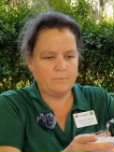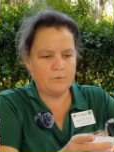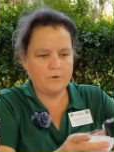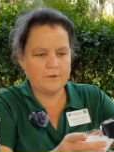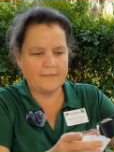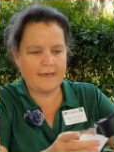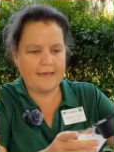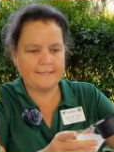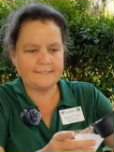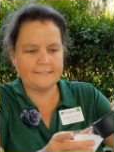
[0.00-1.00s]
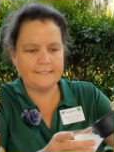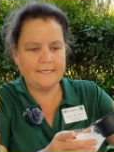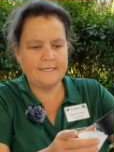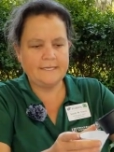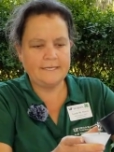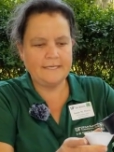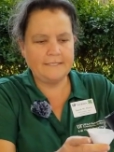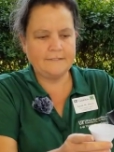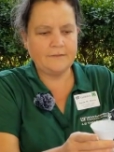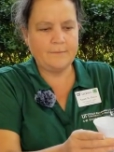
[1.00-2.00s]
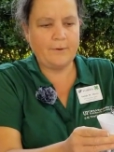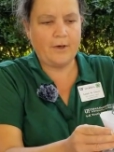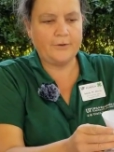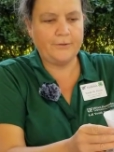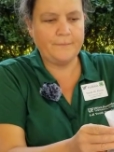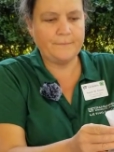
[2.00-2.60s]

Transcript: pour that into the bottle.